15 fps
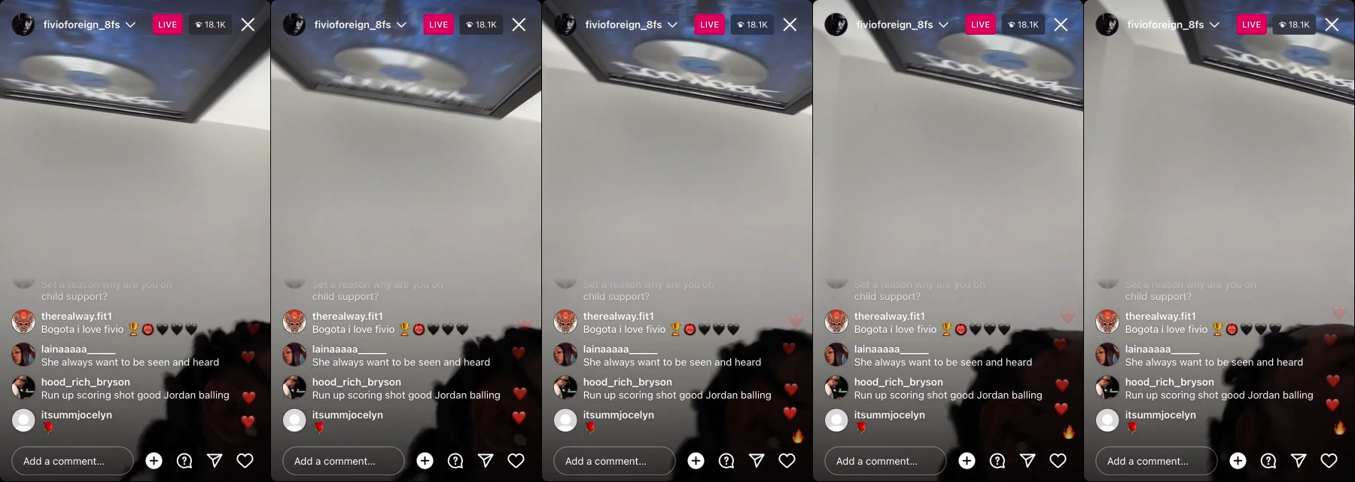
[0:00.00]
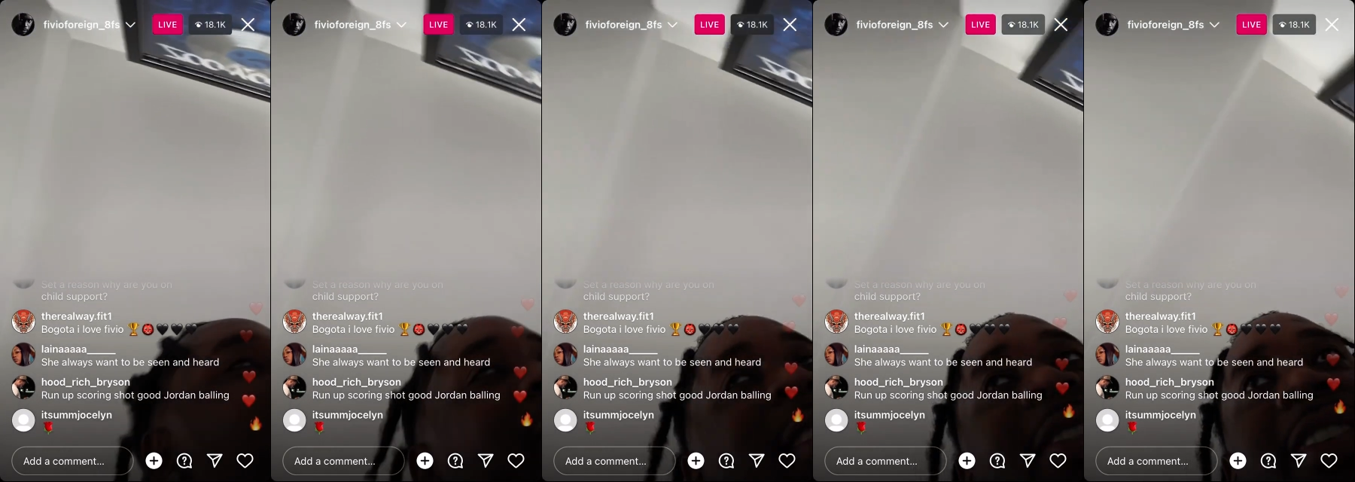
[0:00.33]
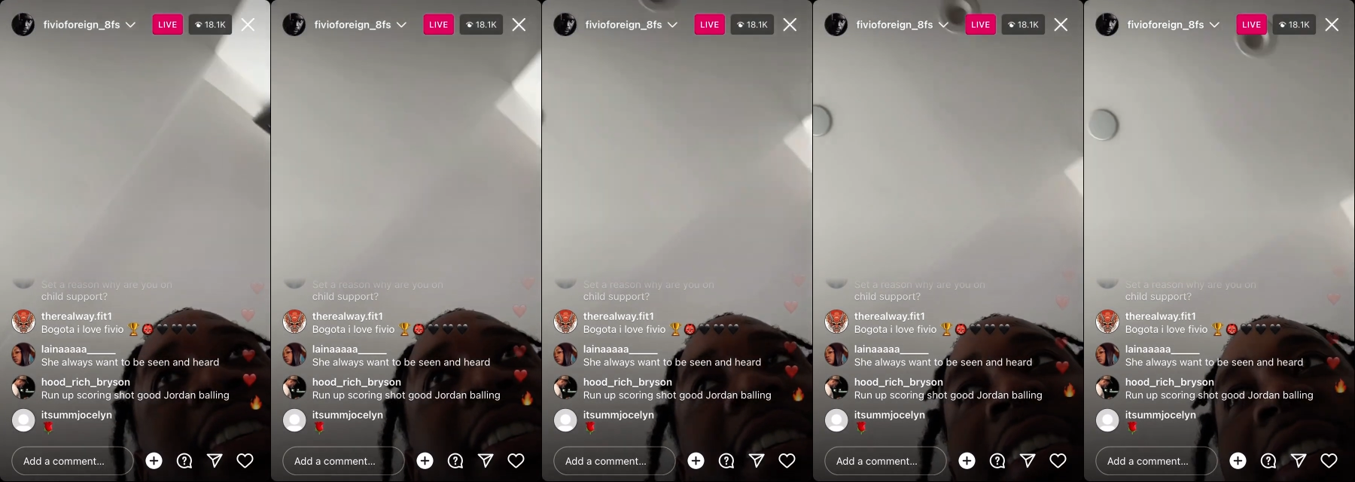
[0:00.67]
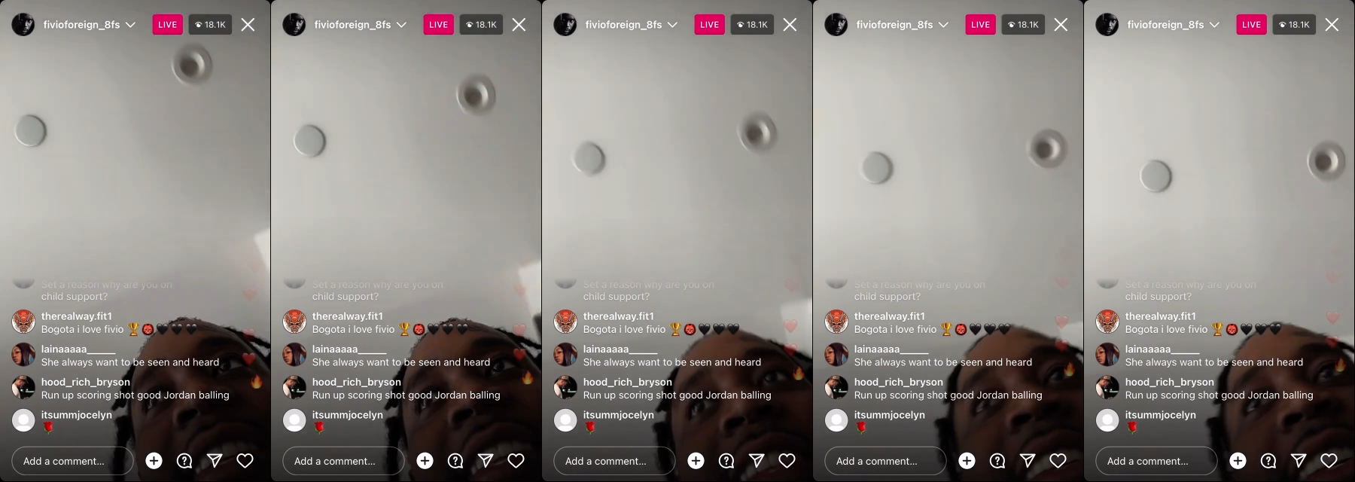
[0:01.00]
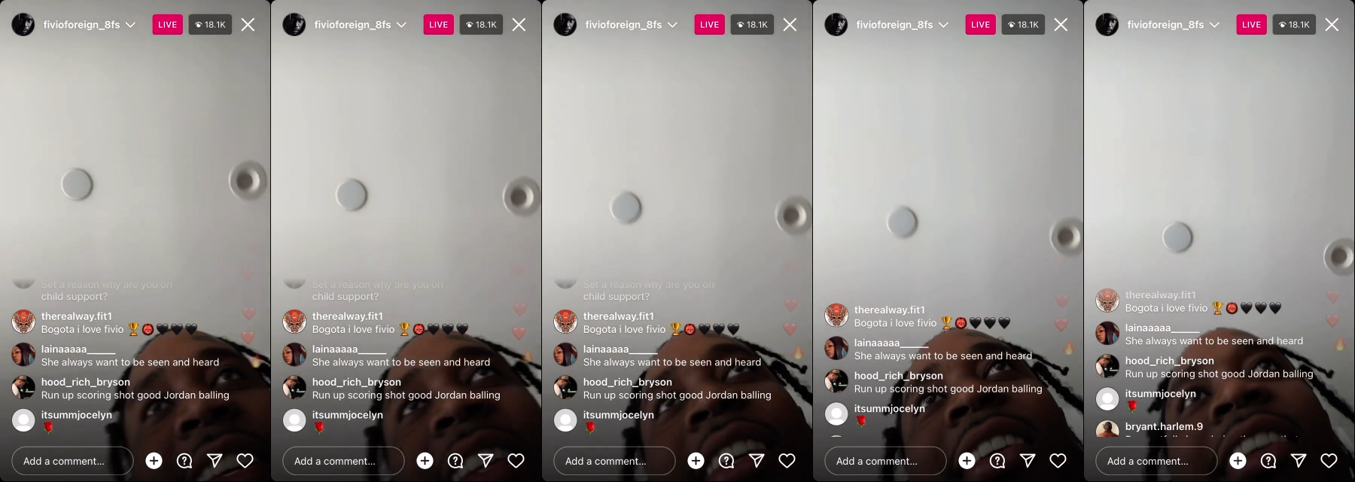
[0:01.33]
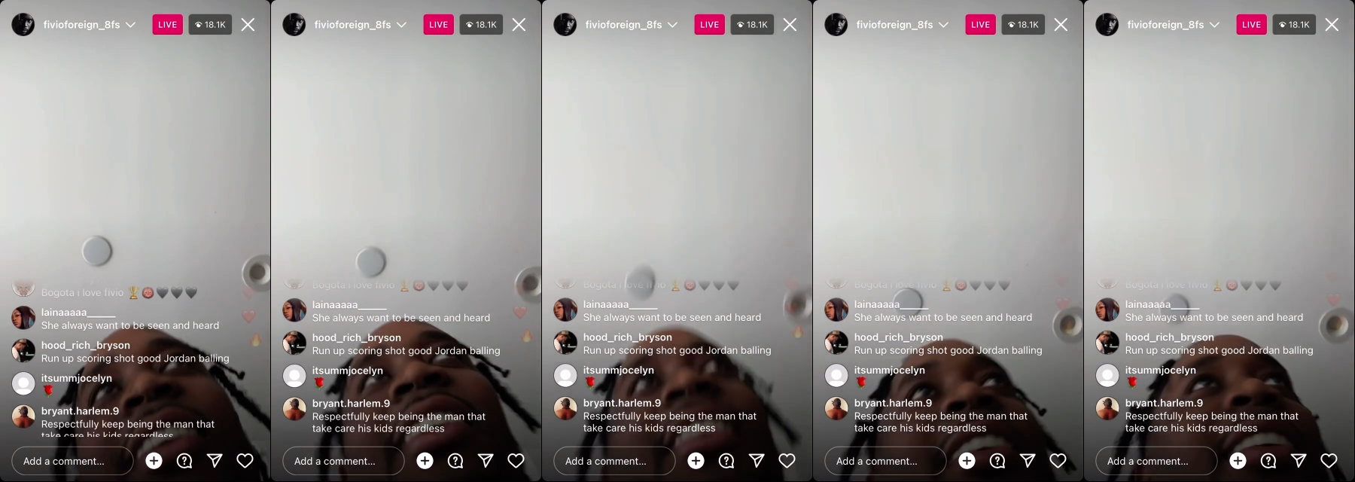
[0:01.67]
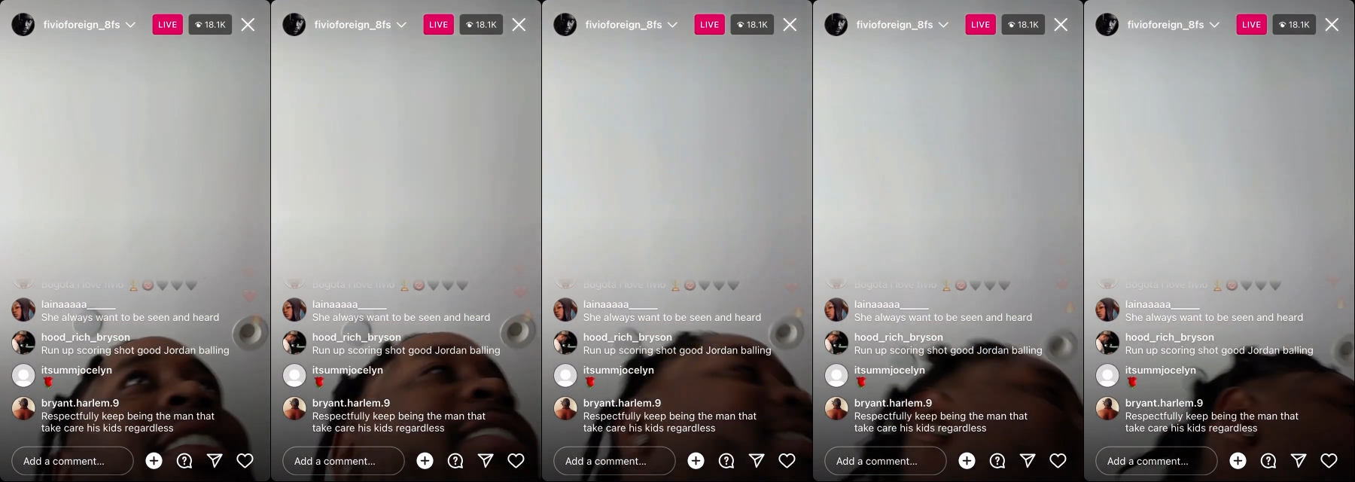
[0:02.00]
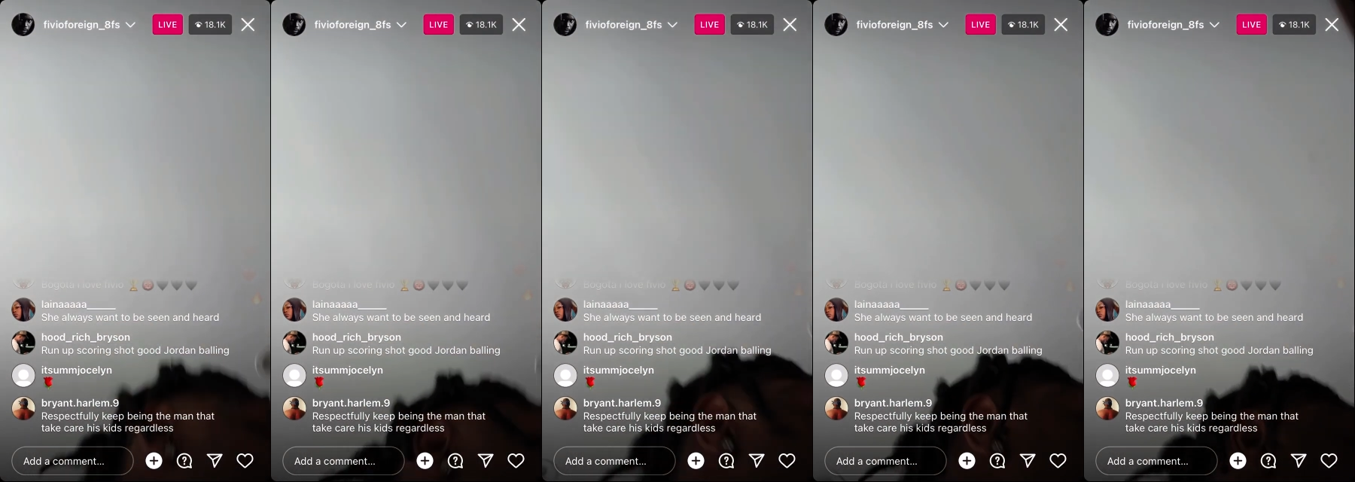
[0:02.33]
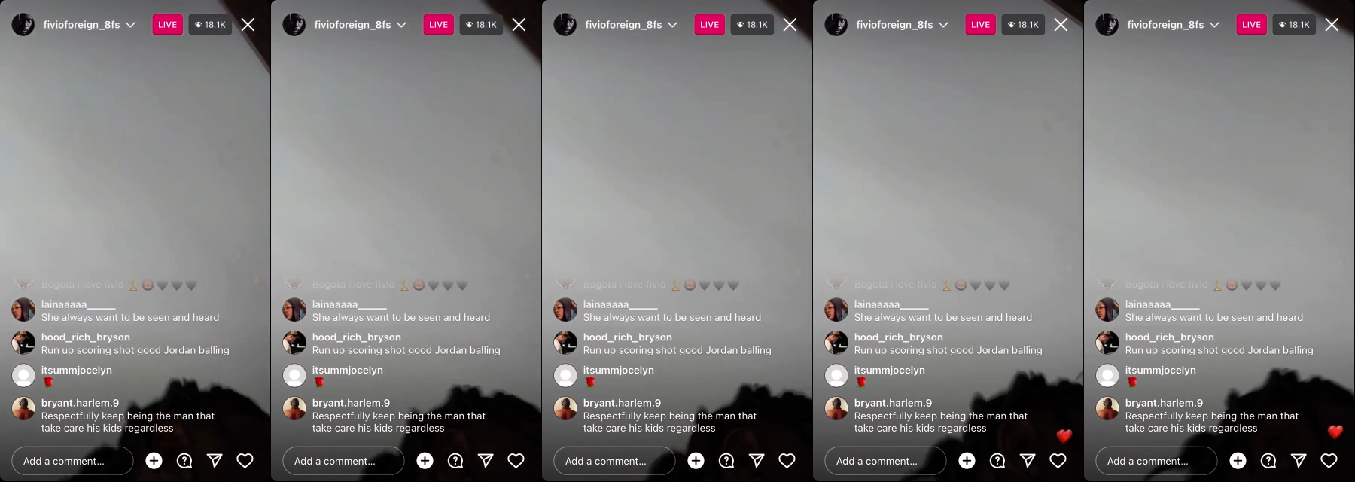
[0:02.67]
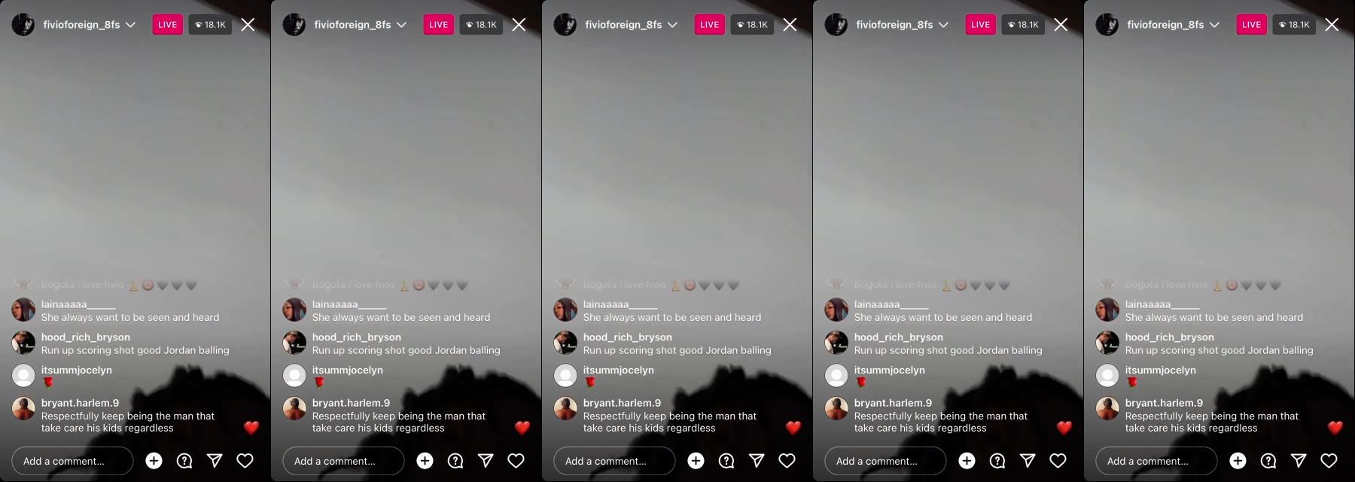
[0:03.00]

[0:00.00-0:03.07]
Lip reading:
[unreadable: no face in view]